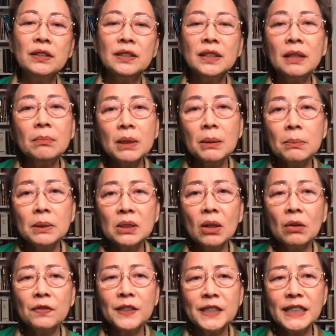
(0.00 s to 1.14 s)
symptoms
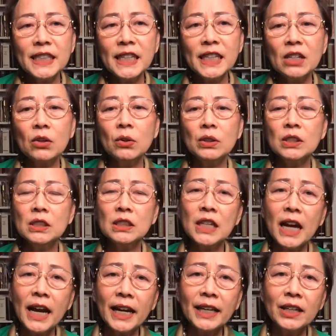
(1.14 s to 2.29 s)
of fatigue or
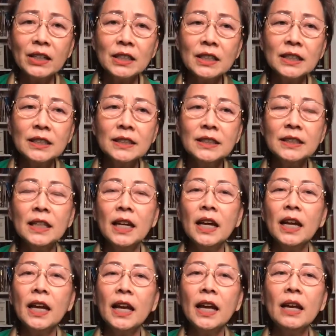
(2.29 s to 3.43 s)
tiredness
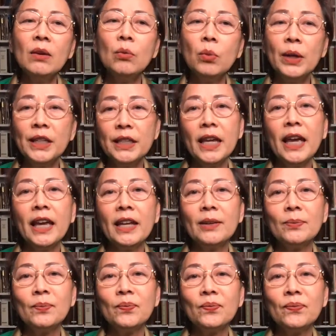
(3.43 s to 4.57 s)
and weight
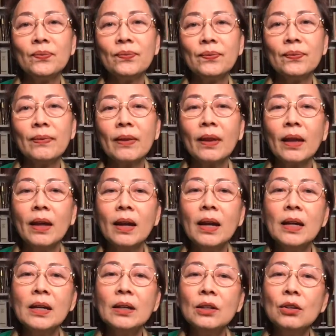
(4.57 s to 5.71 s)
gain.
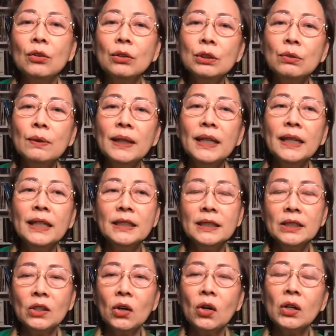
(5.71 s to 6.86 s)
Usually it
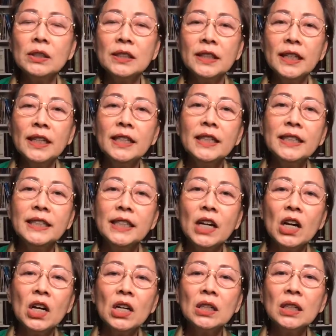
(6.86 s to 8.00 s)
starts in the
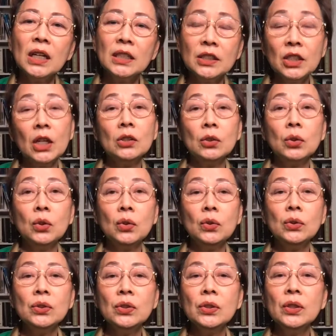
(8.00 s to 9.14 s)
young
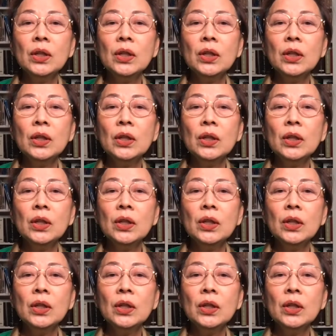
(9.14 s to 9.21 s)
adulthood,